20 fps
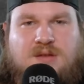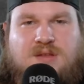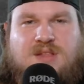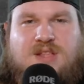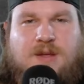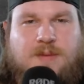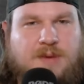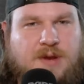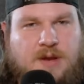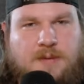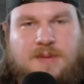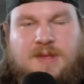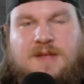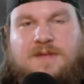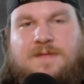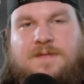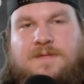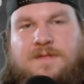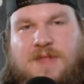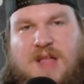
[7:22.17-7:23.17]
WWE
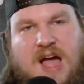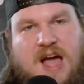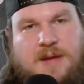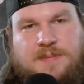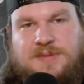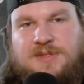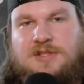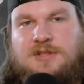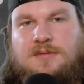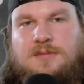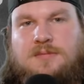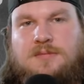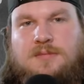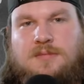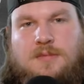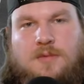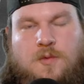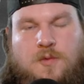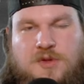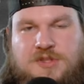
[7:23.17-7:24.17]
flops
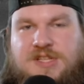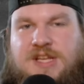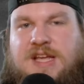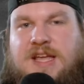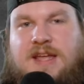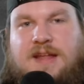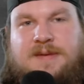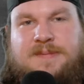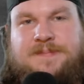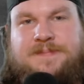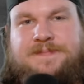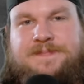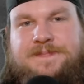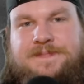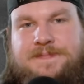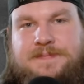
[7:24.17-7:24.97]
once again.